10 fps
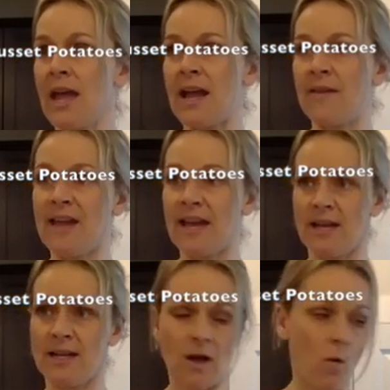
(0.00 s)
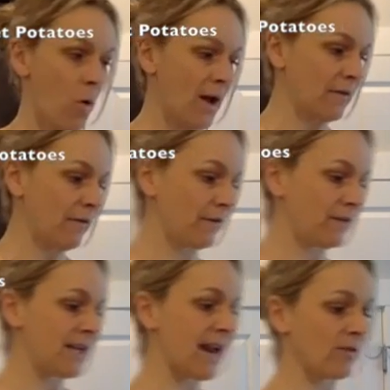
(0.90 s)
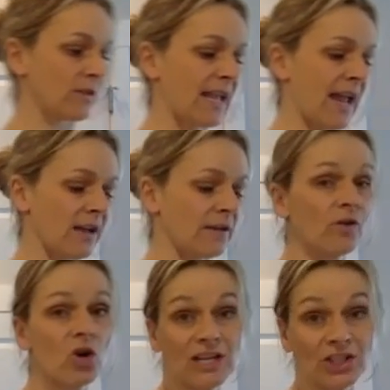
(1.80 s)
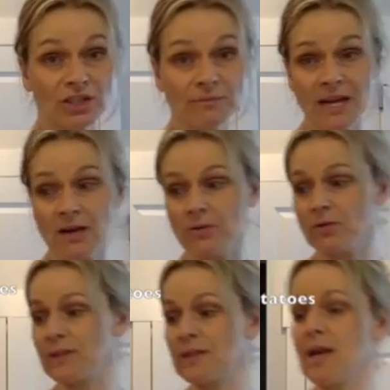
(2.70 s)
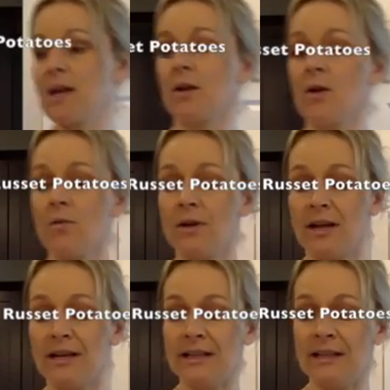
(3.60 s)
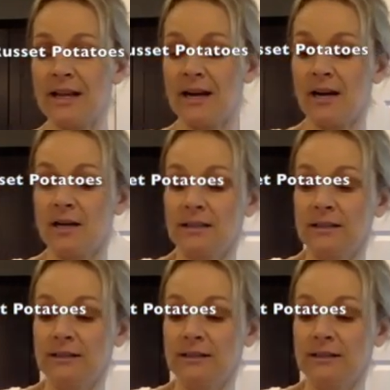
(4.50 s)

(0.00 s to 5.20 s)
And then one 15 ounce can of crushed tomatoes going on in there